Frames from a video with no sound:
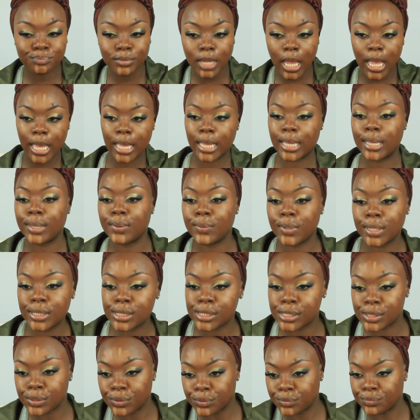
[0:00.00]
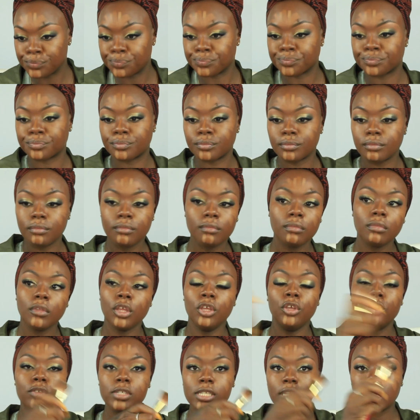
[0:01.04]
I ain't want to.
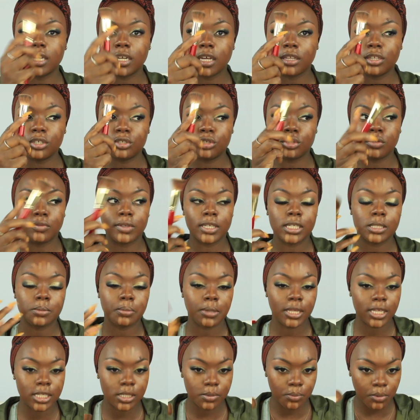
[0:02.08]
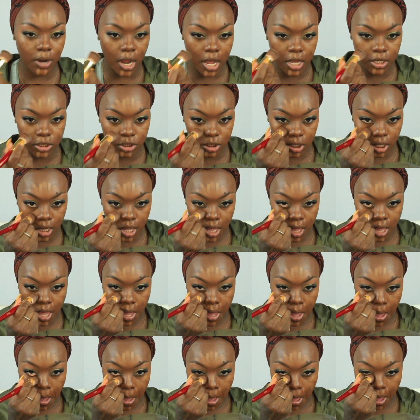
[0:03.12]
Using another Juvia's Place brush.
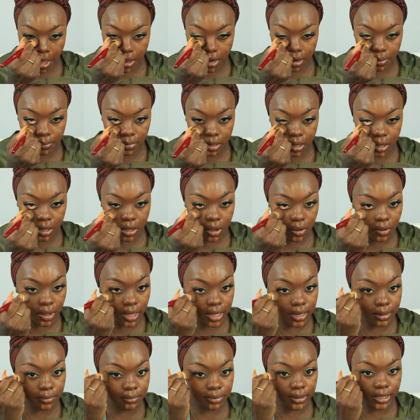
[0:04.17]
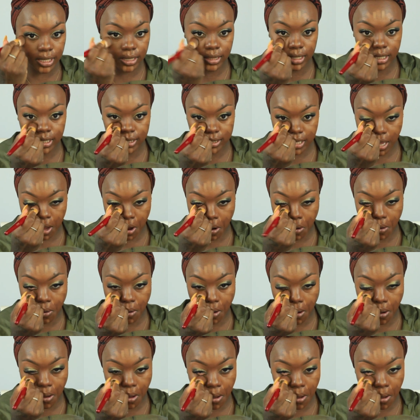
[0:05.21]
And I'm going to go ahead and blend this out.